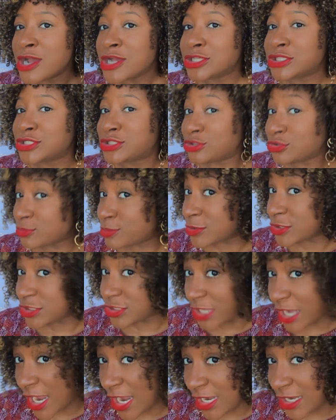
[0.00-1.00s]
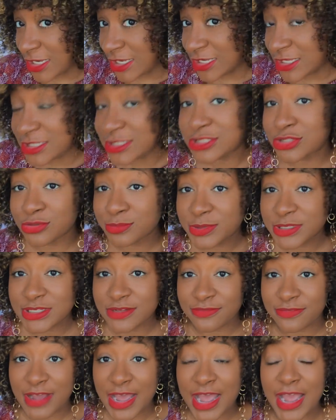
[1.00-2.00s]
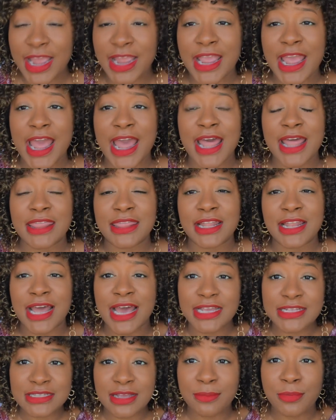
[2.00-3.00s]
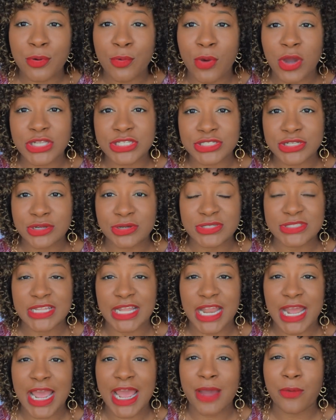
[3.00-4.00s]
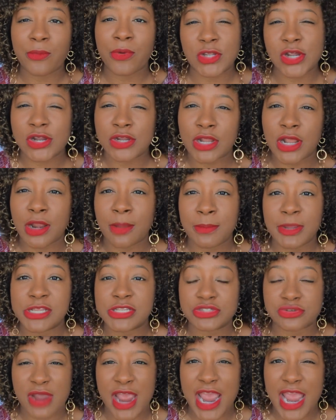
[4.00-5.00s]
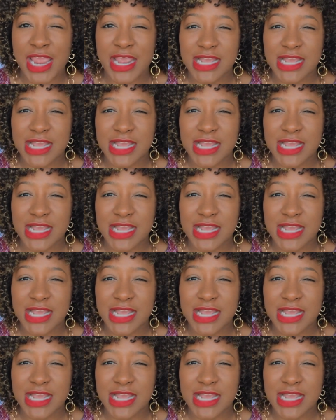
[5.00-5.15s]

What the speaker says: super shiny, super defined, and the last couple washing goes that I have turned out a bit dry.